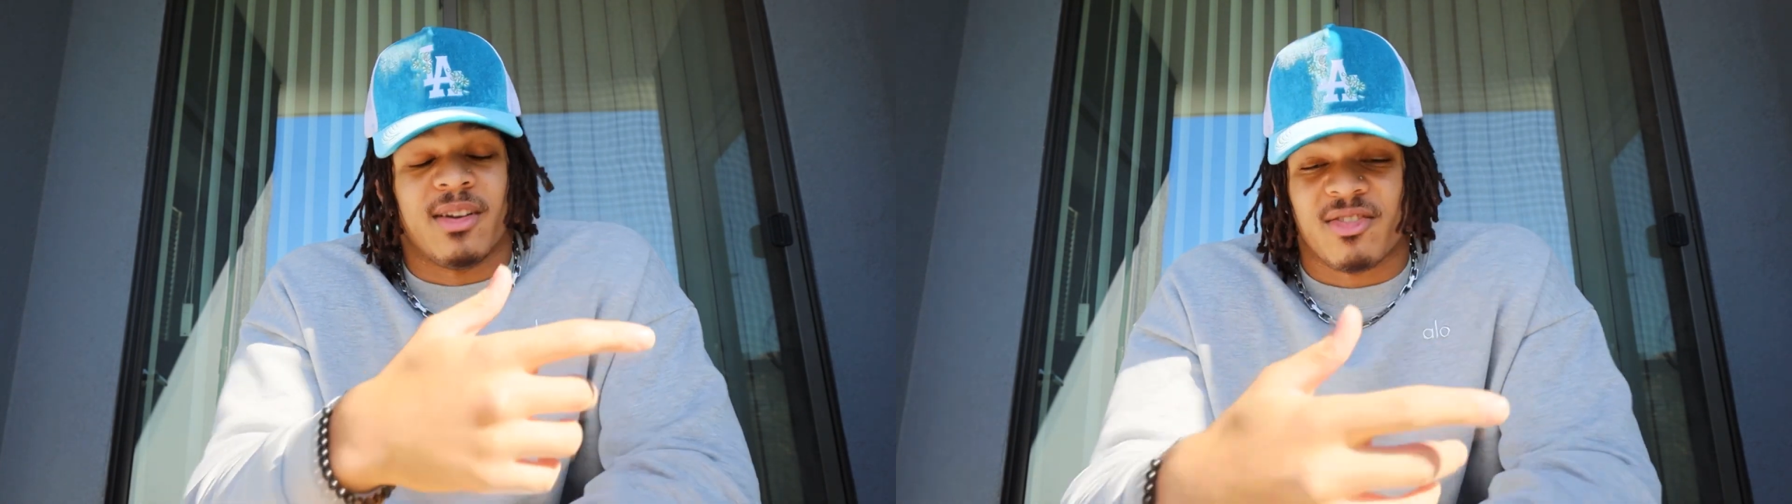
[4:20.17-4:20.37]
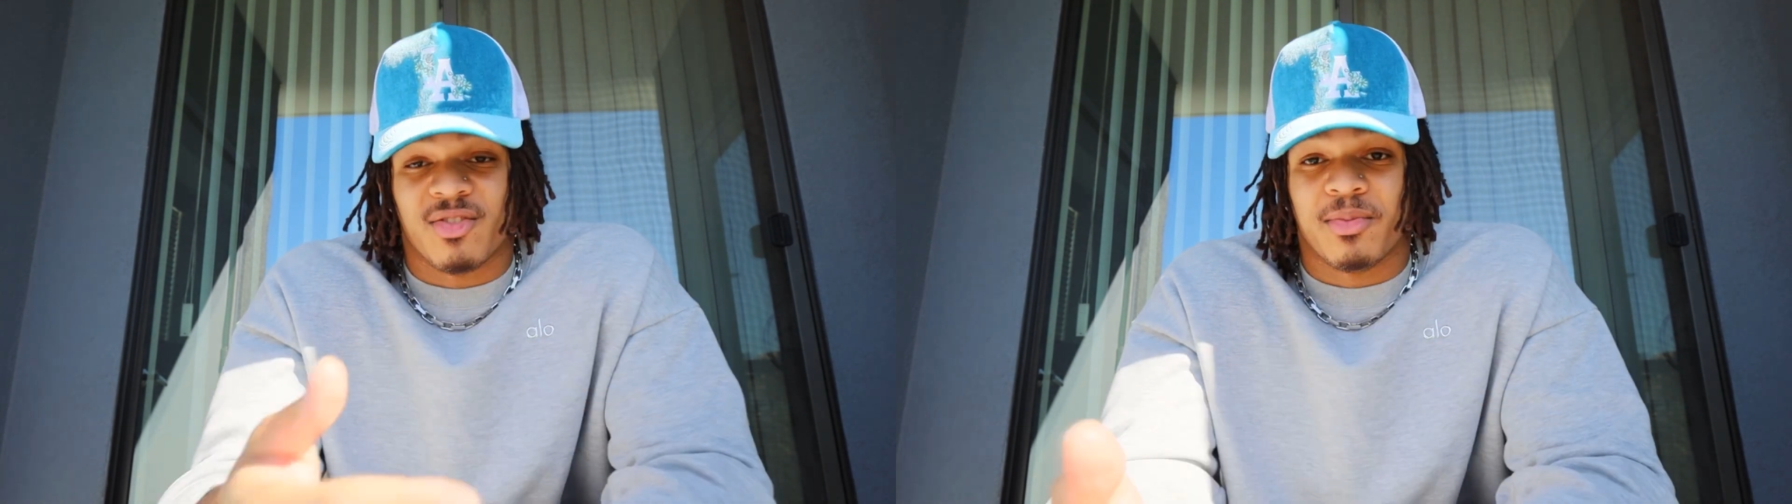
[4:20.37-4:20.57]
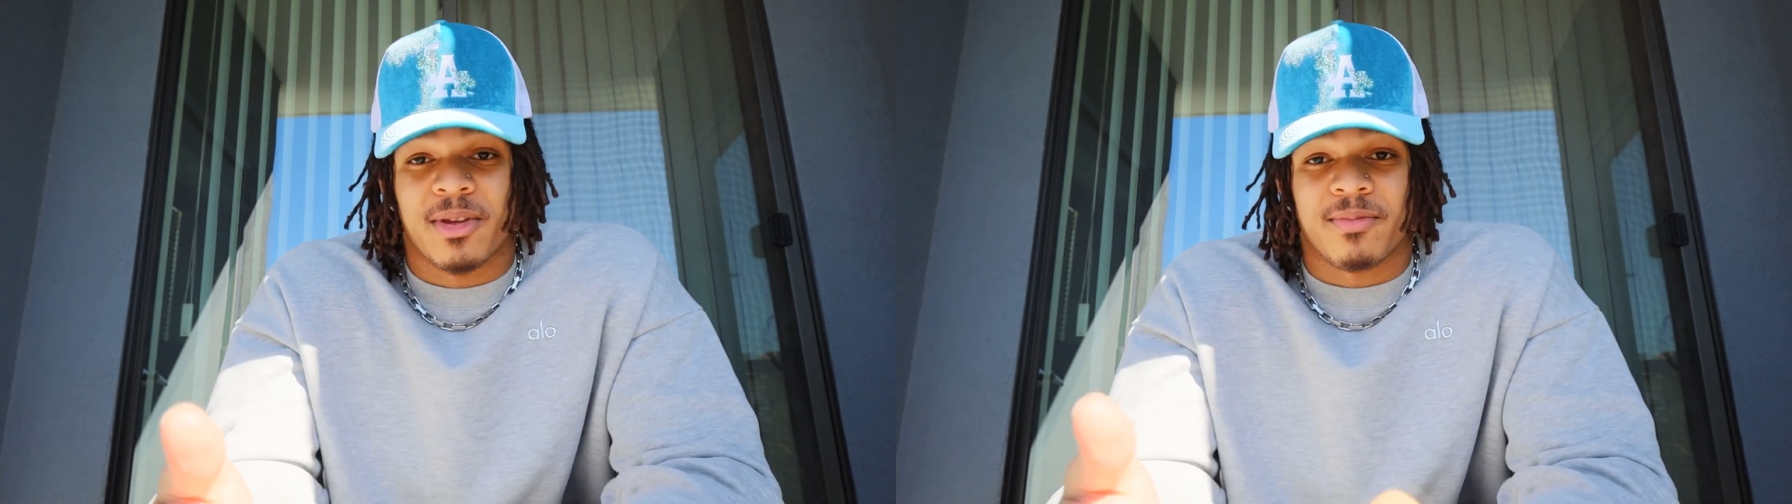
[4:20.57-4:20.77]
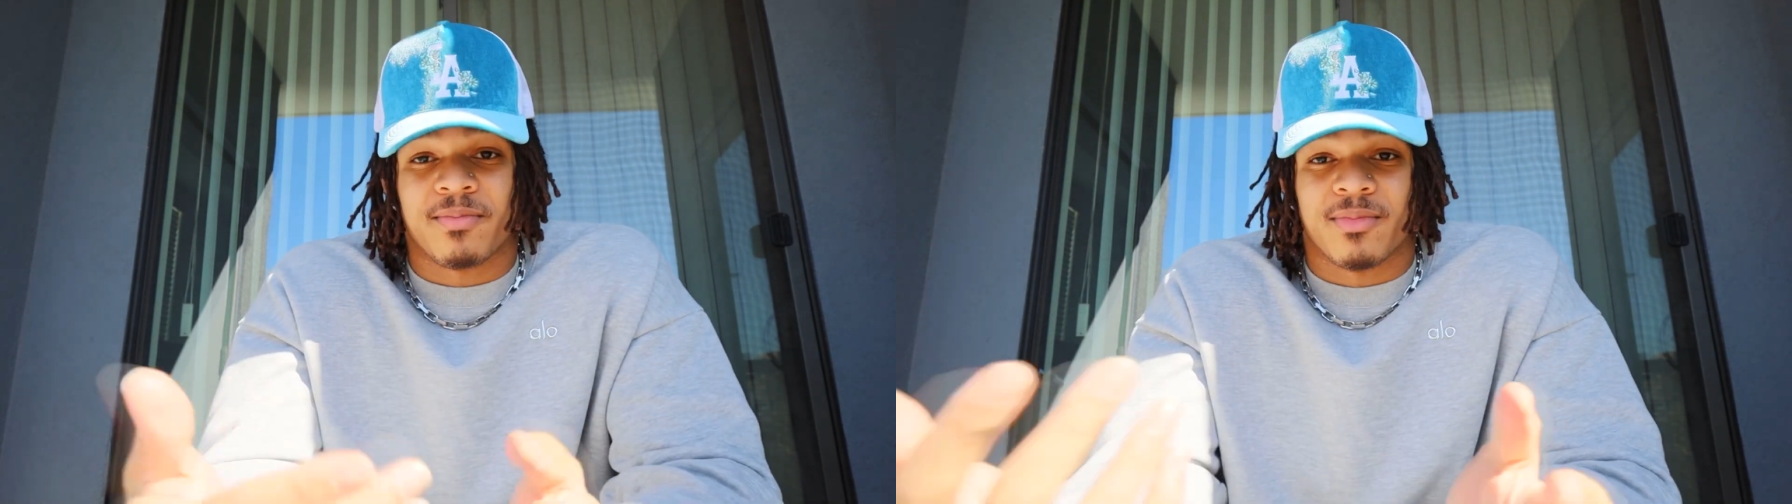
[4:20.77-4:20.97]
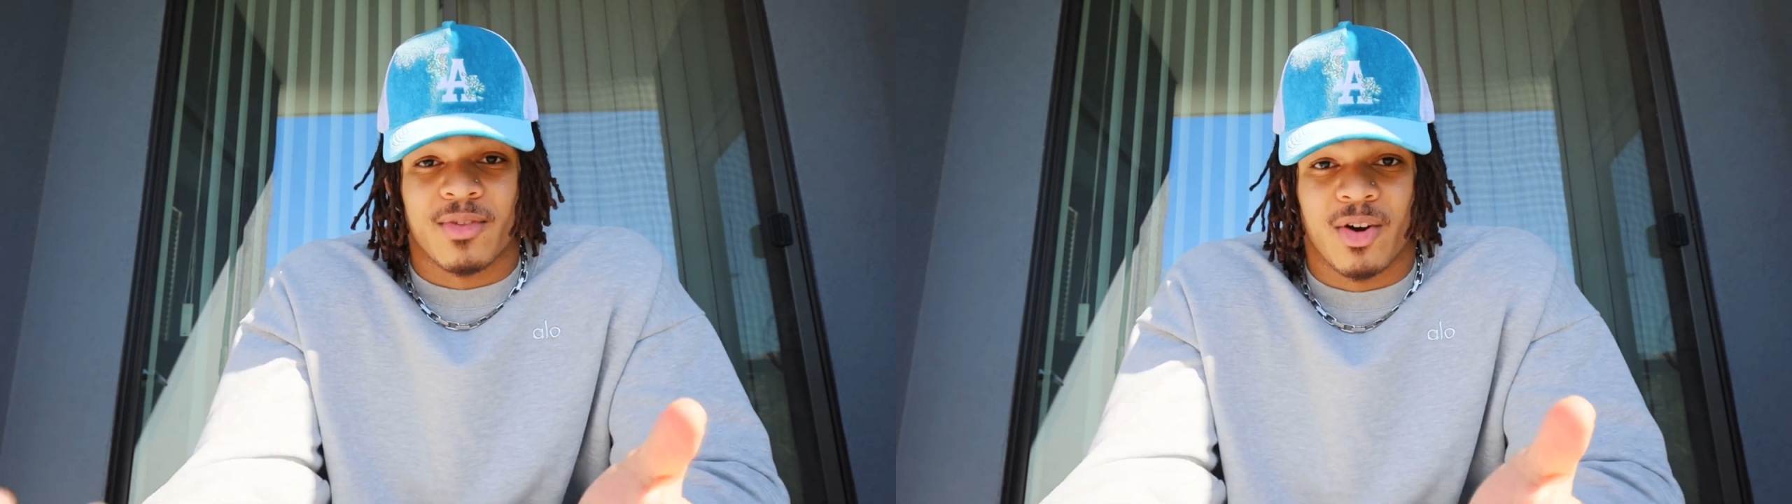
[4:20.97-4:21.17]
assuming
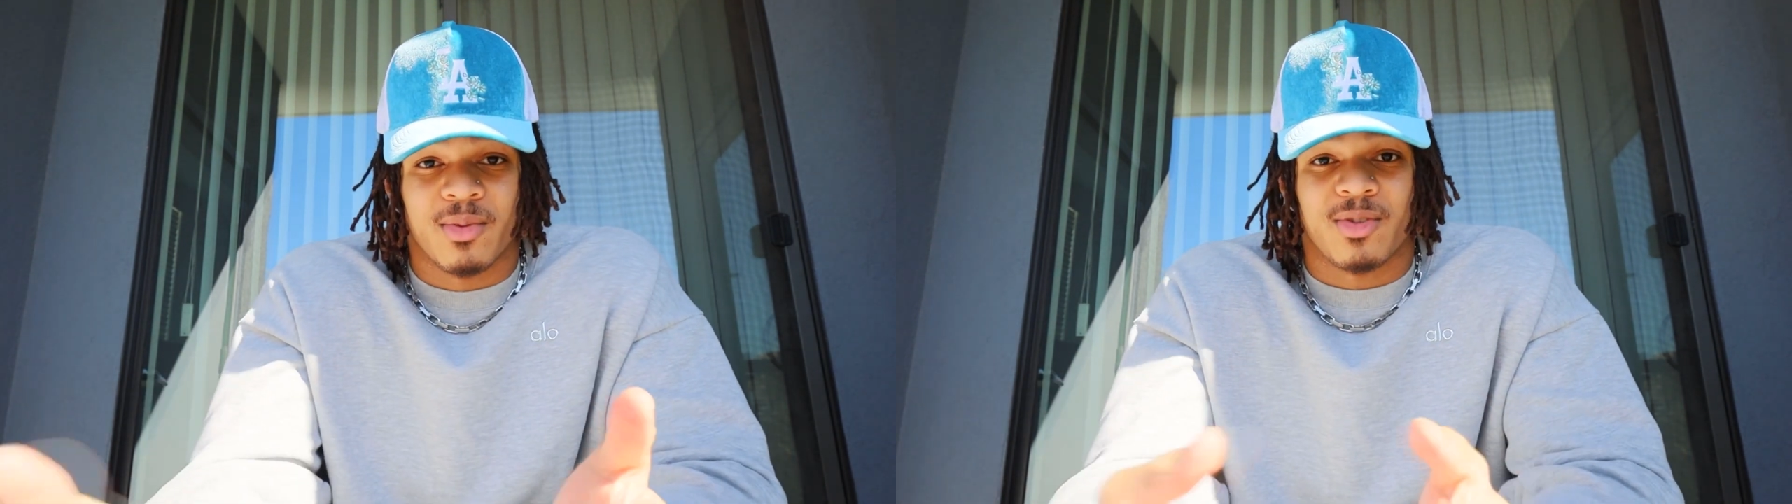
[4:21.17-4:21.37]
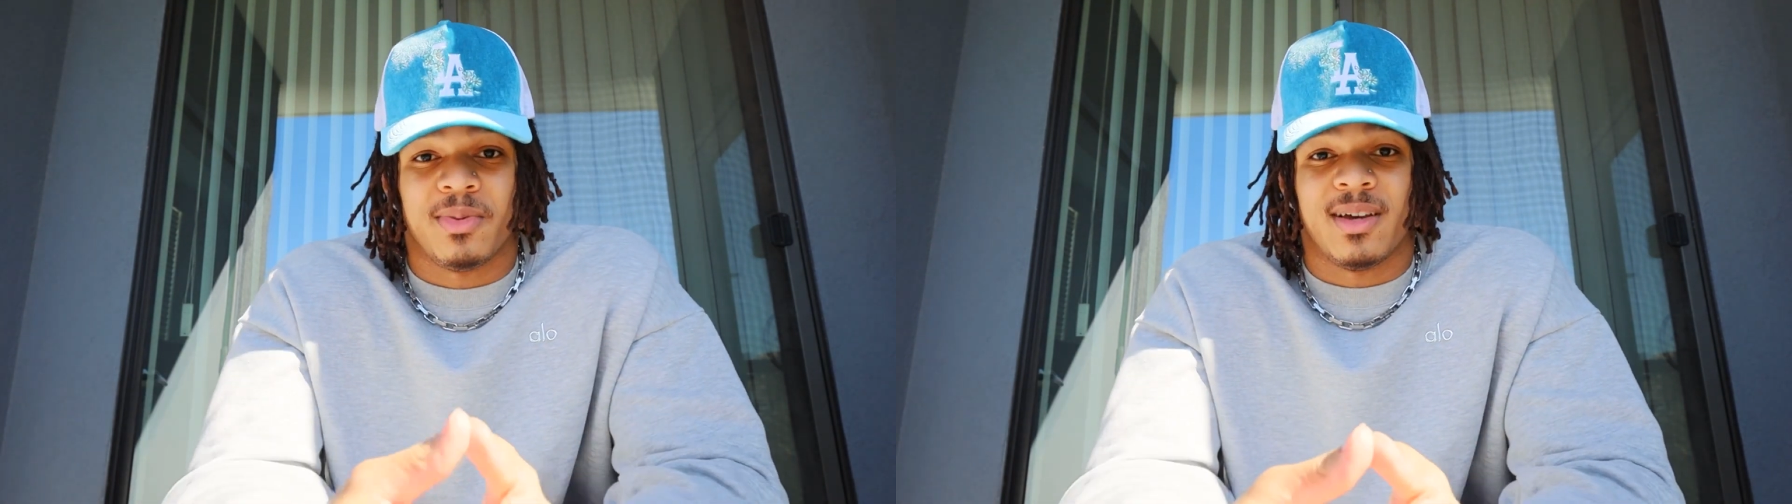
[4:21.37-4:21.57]
homeless,